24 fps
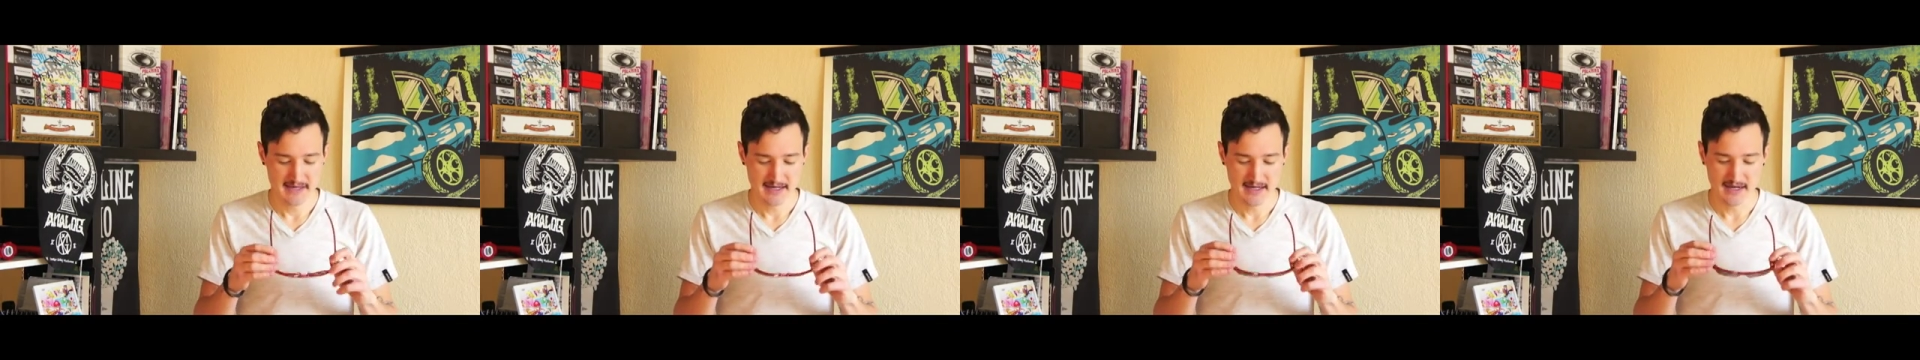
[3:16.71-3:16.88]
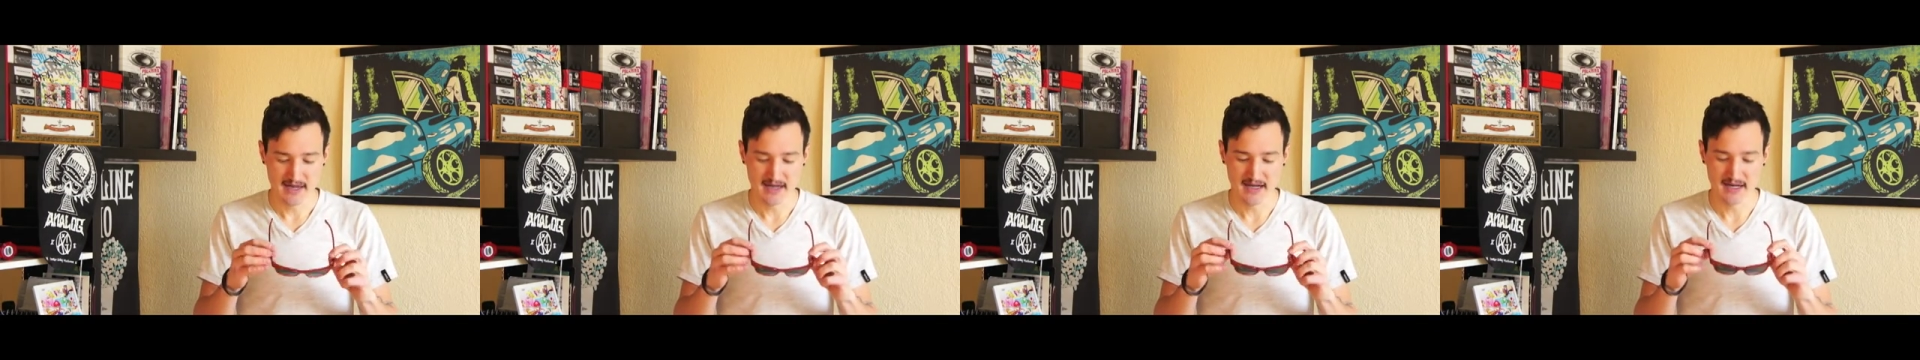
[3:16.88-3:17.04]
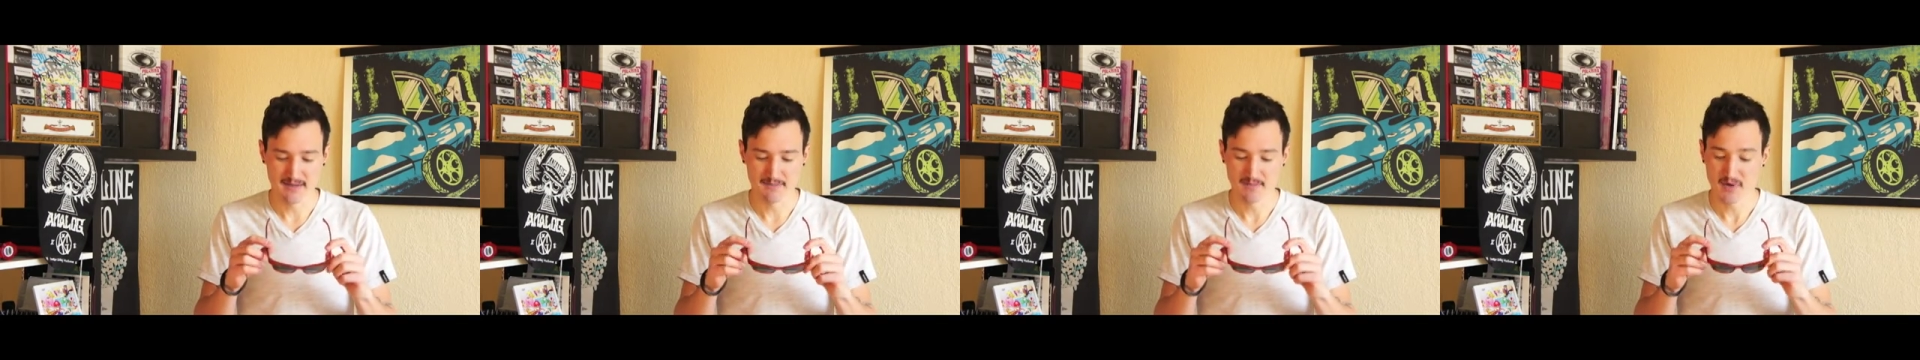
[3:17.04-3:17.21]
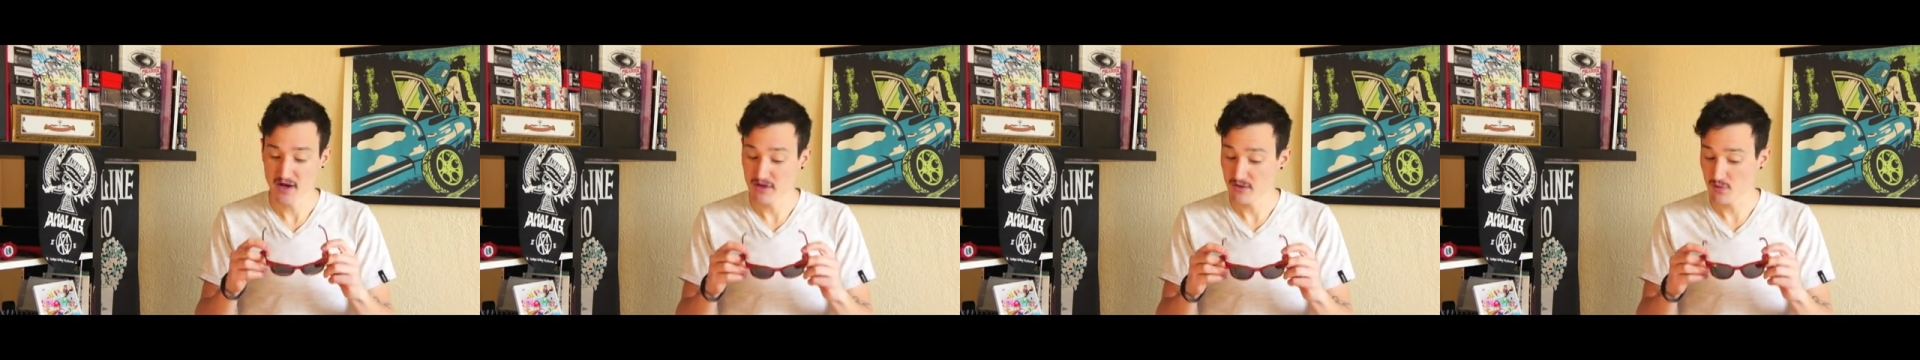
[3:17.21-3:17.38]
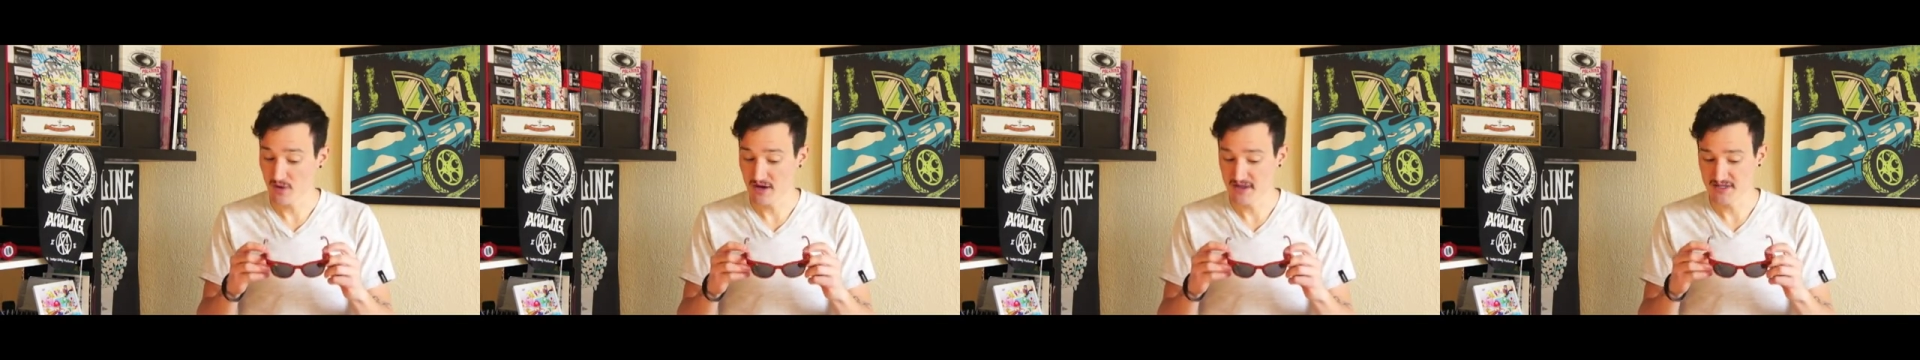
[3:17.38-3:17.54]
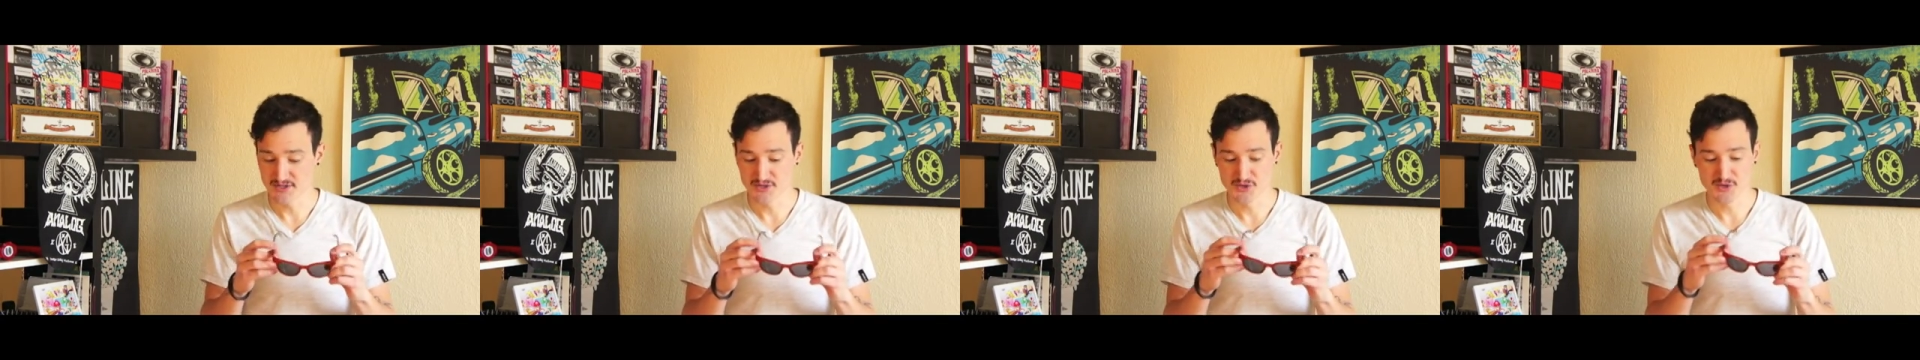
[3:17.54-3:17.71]

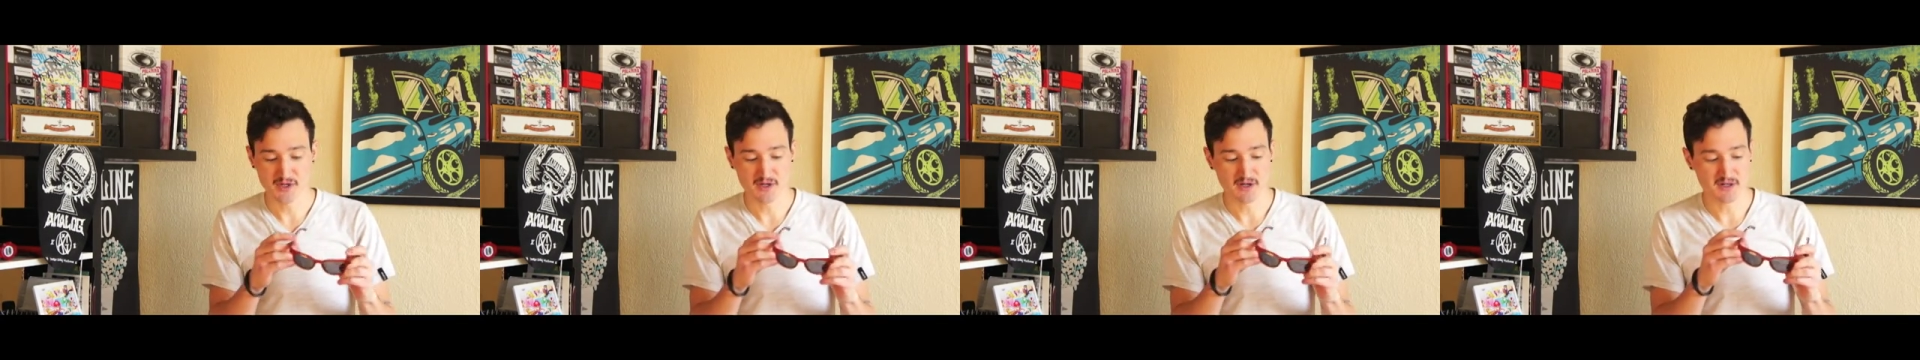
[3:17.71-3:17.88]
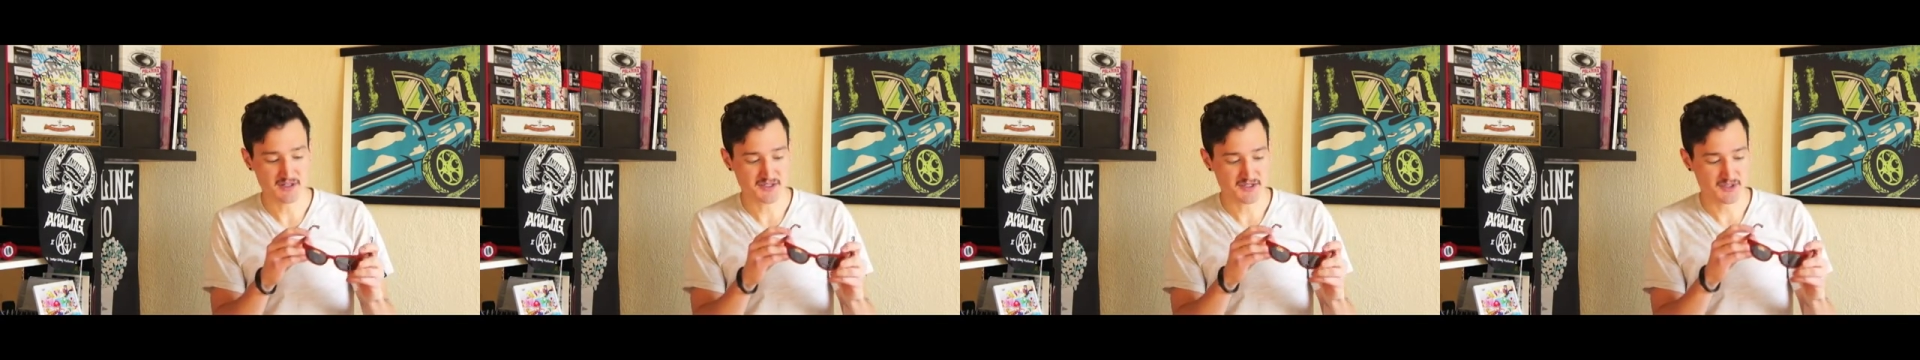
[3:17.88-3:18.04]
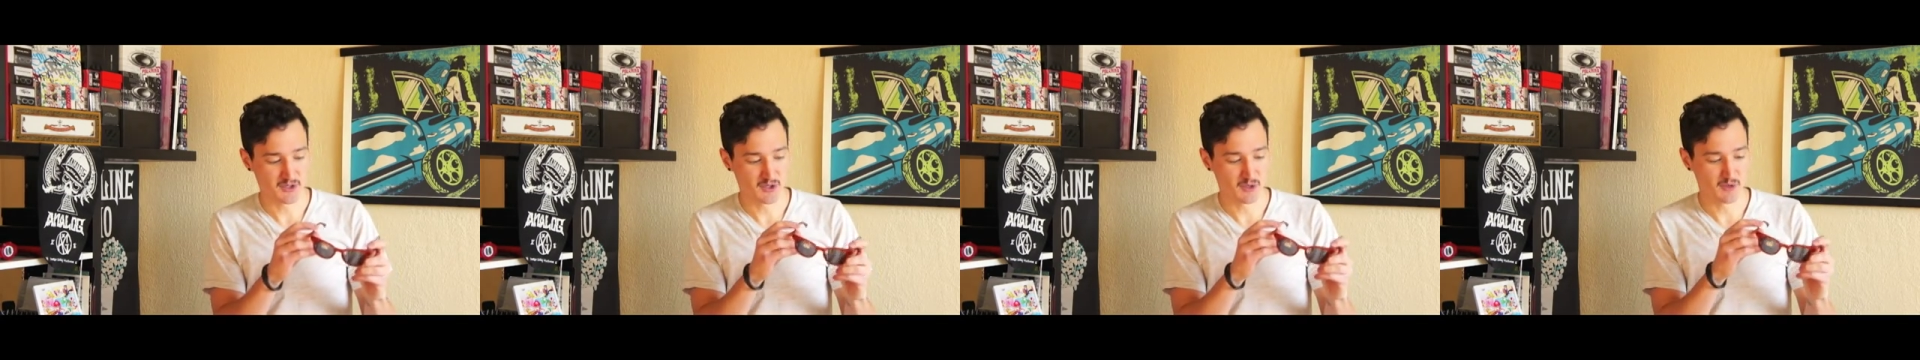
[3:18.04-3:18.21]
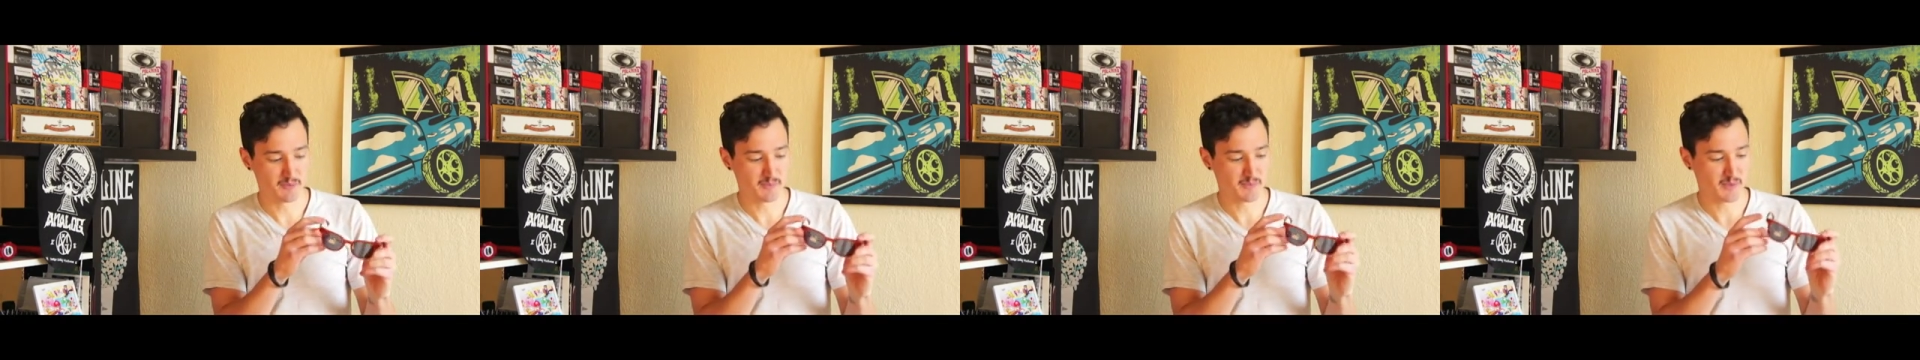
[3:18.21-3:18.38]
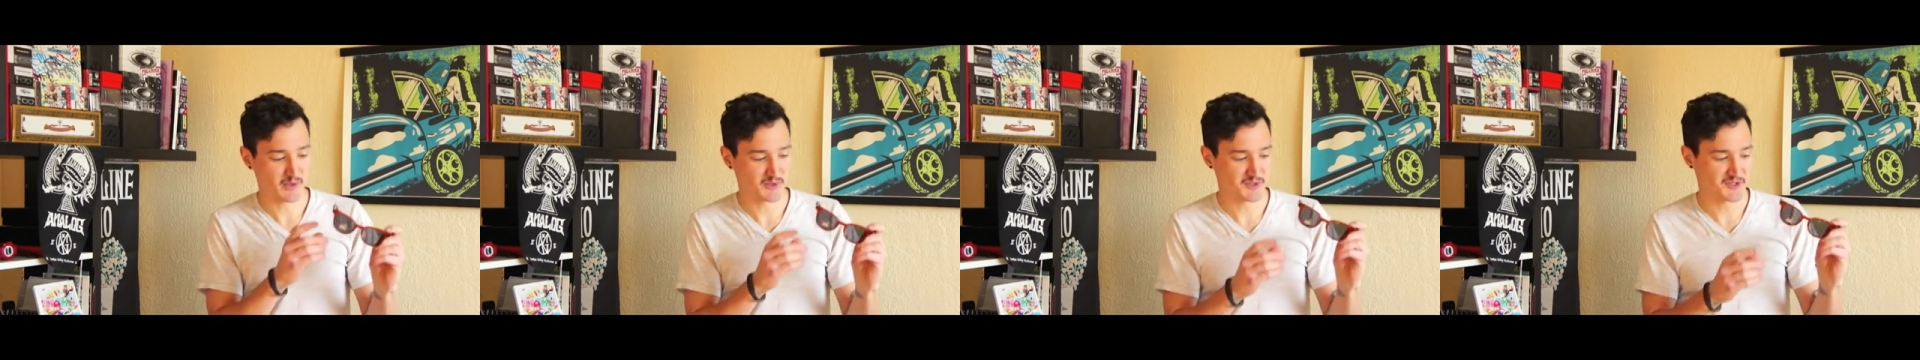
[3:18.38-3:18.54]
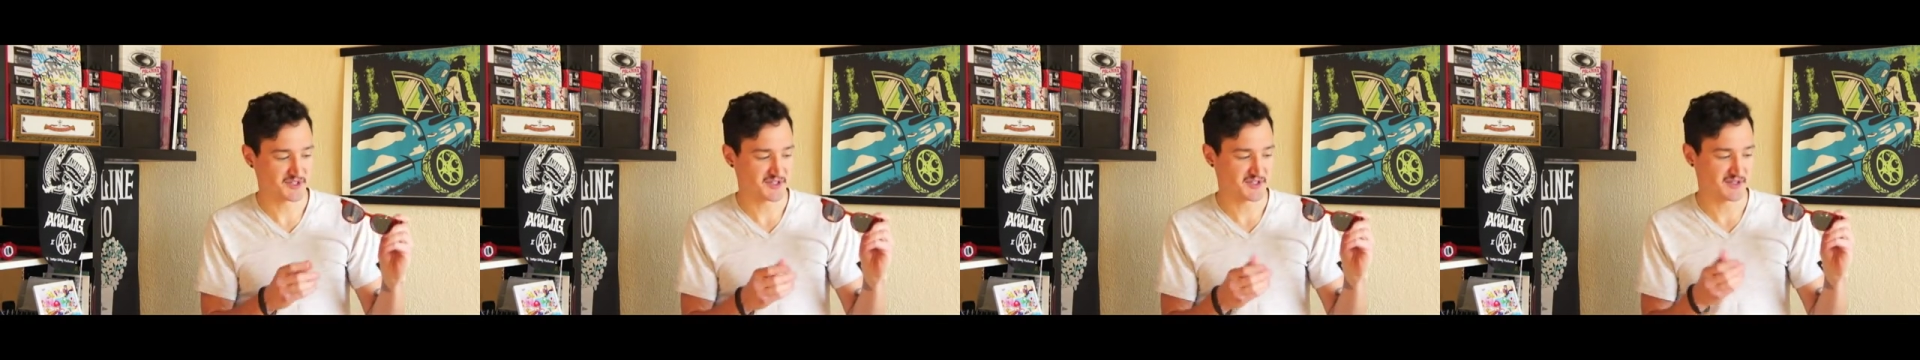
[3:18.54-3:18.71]
Otherwise, you can also
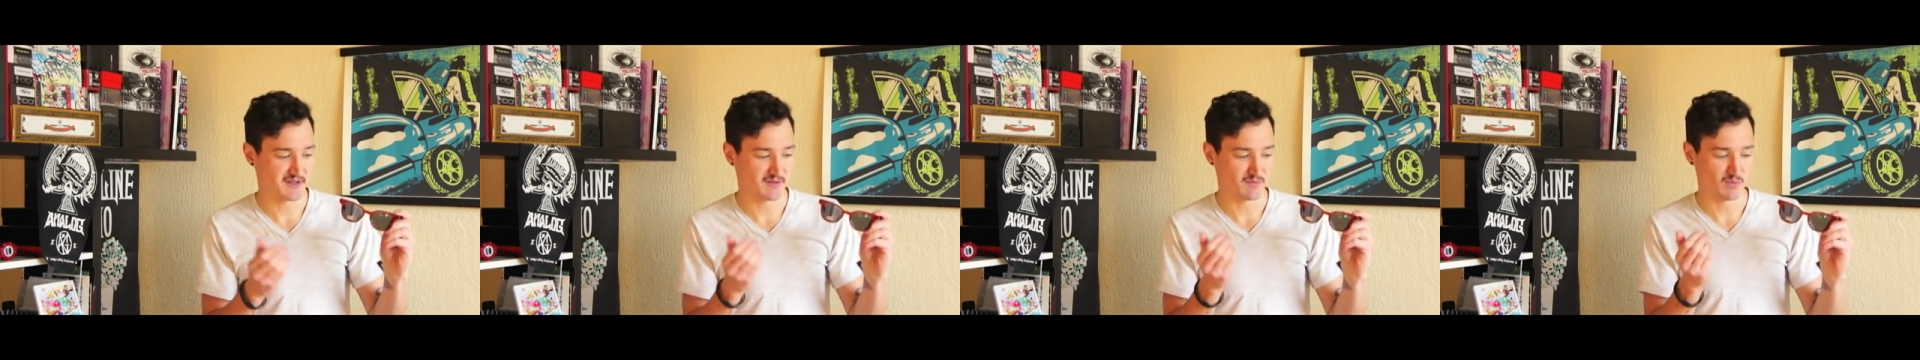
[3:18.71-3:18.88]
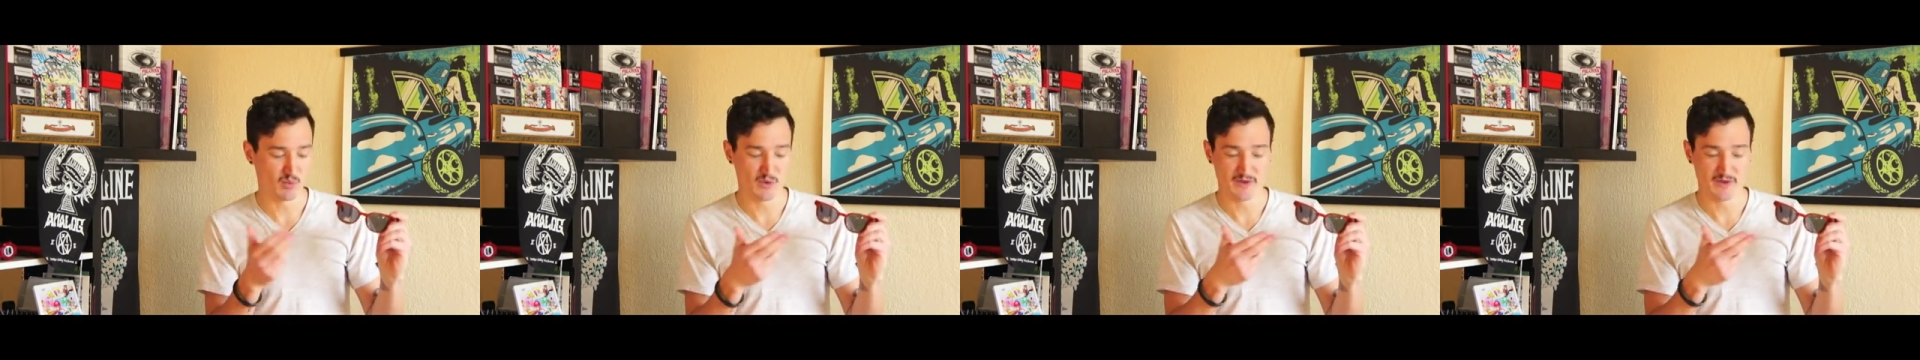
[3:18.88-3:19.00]
purchase them